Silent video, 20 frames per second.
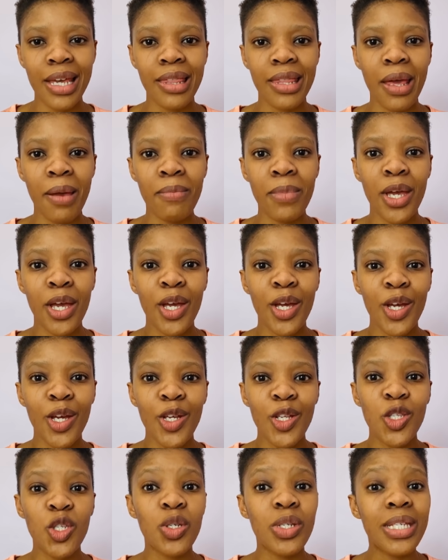them
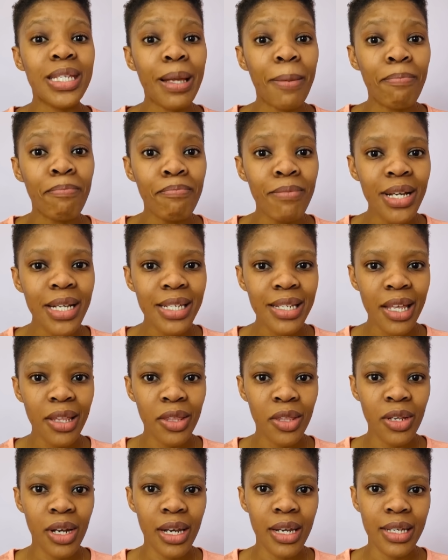to submit
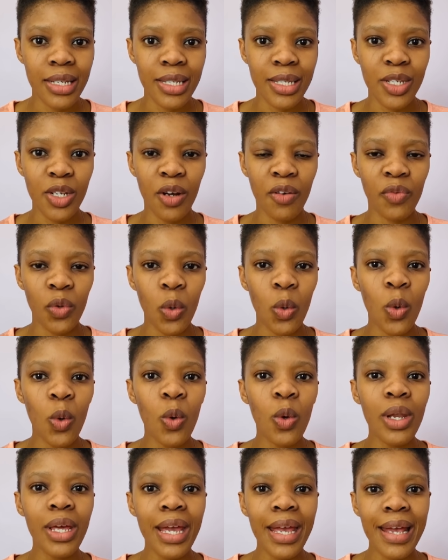the list of
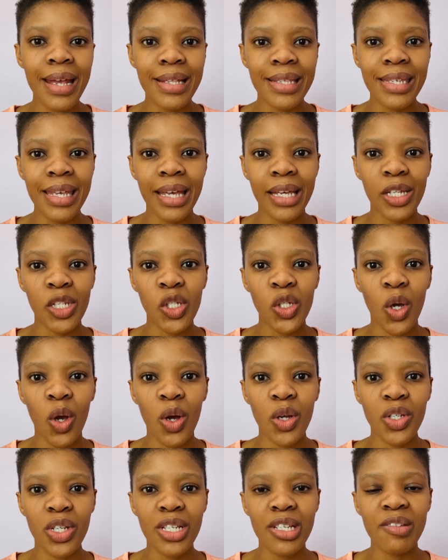all air ticket
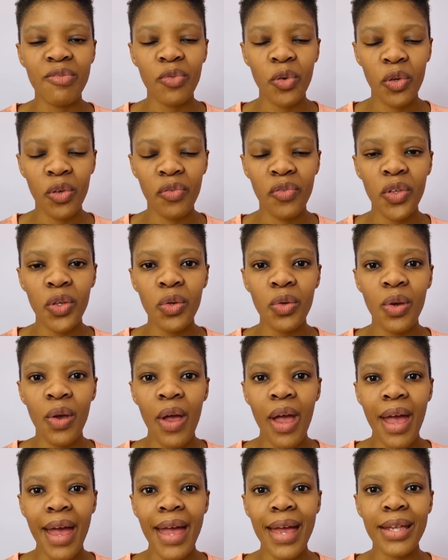charges for review
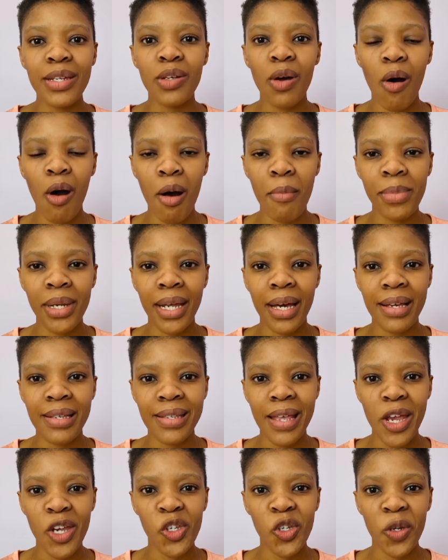and
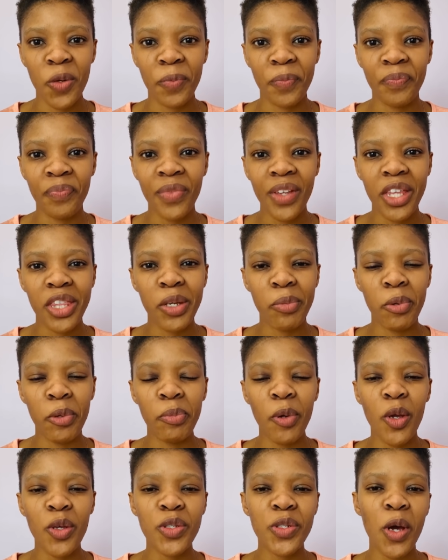harmonization. The
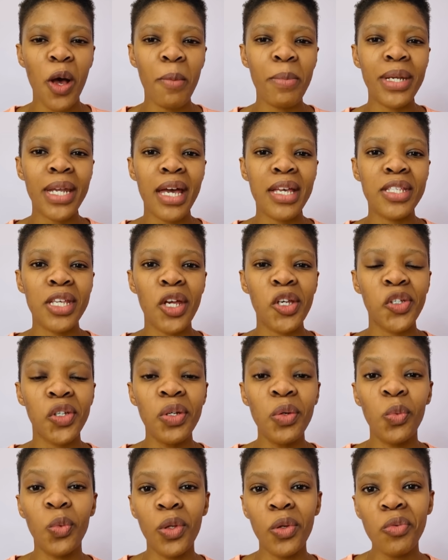proposed
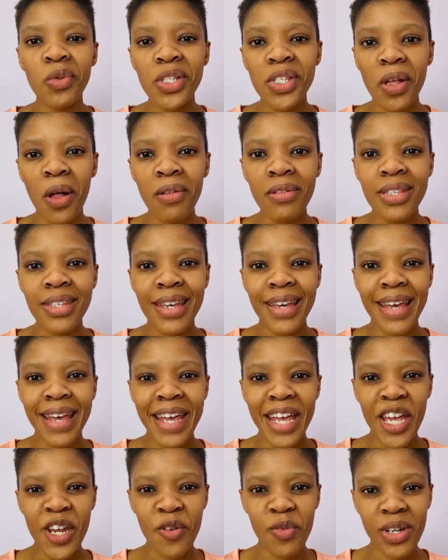harmonization will result
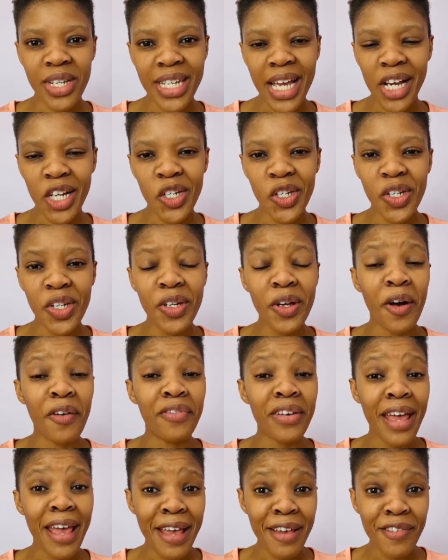in reduction
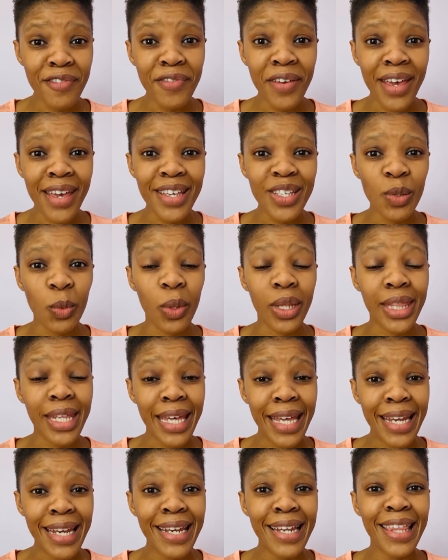of airfares
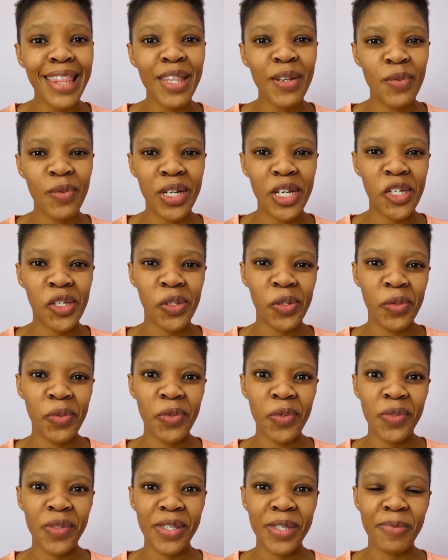within the regional
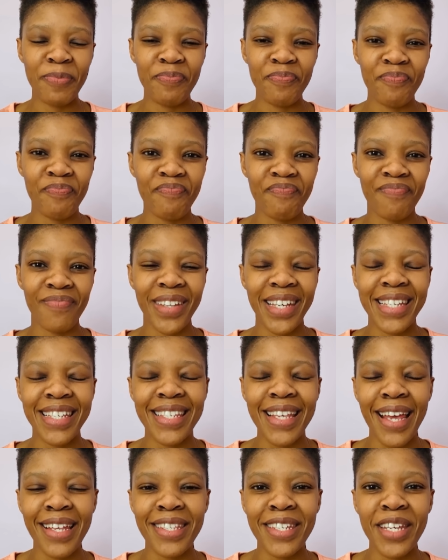routes.
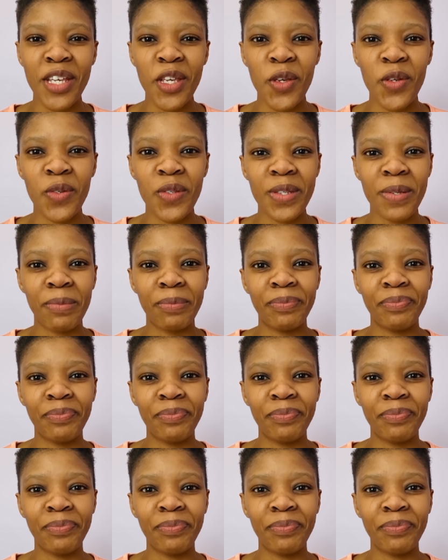Exciting news.